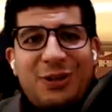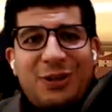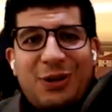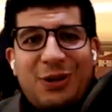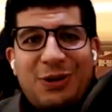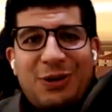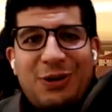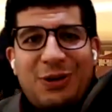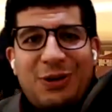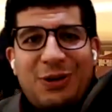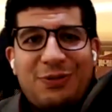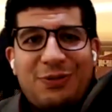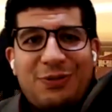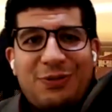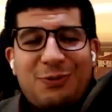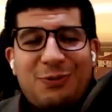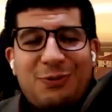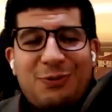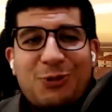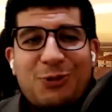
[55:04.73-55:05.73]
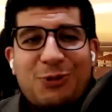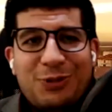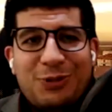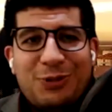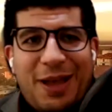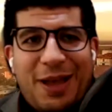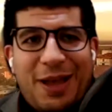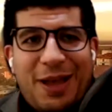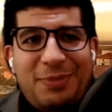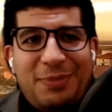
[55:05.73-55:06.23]
of the world used to
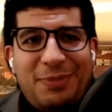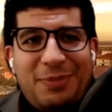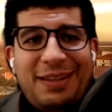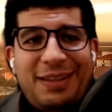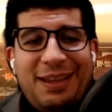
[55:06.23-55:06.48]
happen.